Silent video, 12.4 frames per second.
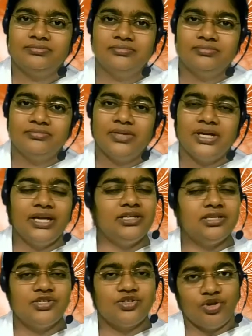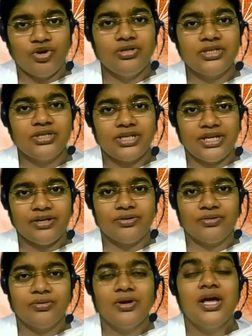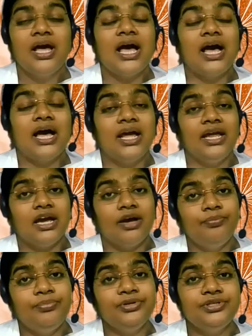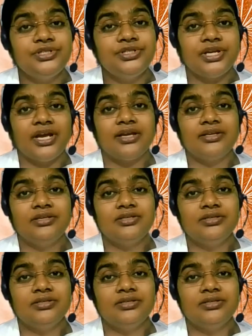It is not ego. I appreciate